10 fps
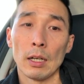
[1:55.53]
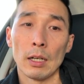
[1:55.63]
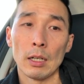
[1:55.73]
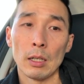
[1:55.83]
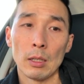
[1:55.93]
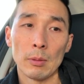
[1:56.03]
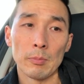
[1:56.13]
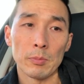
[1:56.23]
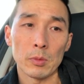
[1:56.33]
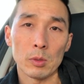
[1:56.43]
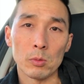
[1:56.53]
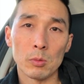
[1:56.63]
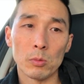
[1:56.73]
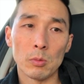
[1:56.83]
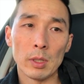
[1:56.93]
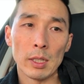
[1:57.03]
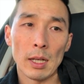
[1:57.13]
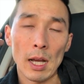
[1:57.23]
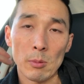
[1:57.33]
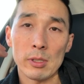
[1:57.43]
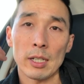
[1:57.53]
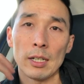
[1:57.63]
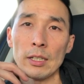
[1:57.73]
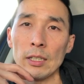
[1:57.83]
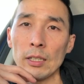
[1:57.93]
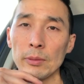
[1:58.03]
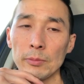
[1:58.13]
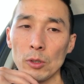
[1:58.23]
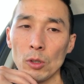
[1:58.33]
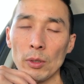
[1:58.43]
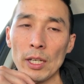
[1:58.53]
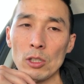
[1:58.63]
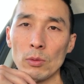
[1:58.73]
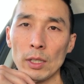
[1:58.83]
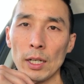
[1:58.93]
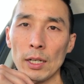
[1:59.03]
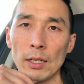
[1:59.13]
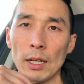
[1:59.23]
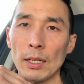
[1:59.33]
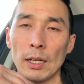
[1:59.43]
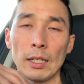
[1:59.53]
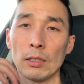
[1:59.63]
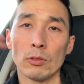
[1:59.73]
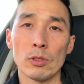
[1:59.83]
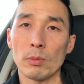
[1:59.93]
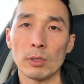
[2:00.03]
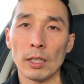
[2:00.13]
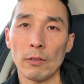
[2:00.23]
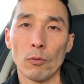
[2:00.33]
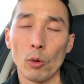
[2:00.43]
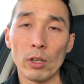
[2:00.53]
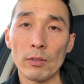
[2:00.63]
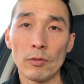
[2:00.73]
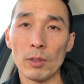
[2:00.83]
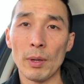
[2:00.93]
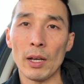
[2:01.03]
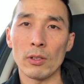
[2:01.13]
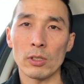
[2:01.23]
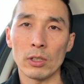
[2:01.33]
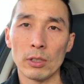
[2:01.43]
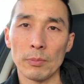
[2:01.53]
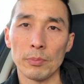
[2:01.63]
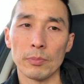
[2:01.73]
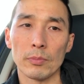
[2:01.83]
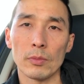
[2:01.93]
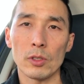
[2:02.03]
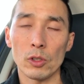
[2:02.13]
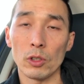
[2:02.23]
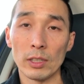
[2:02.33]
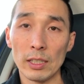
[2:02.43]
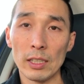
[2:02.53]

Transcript: um, when I was cutting or when I do a cut I, I can lose up to like 40 50 pounds on a certain